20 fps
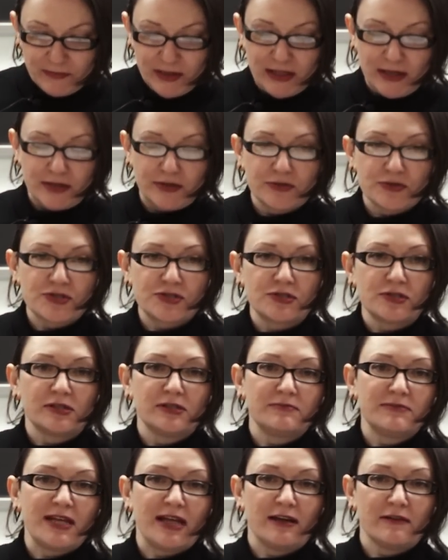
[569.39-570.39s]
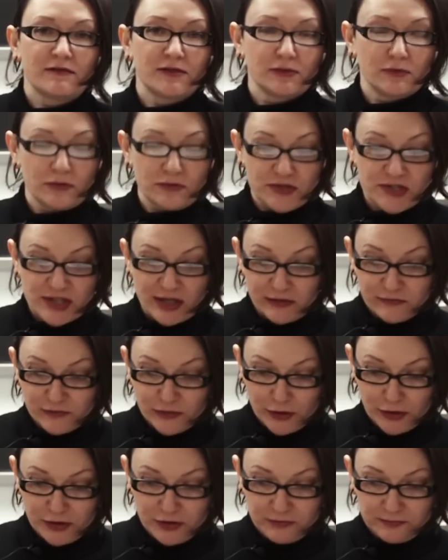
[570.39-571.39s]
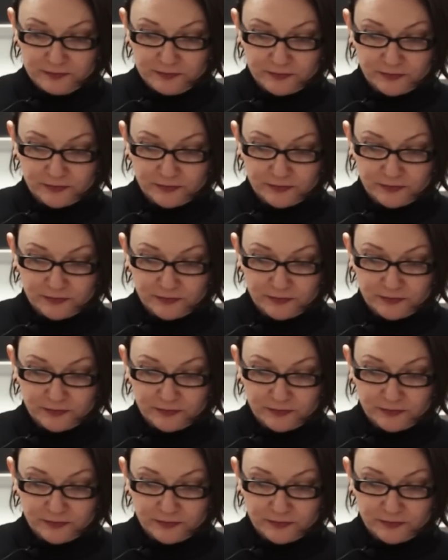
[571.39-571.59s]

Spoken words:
and understood them to have their own selfhood.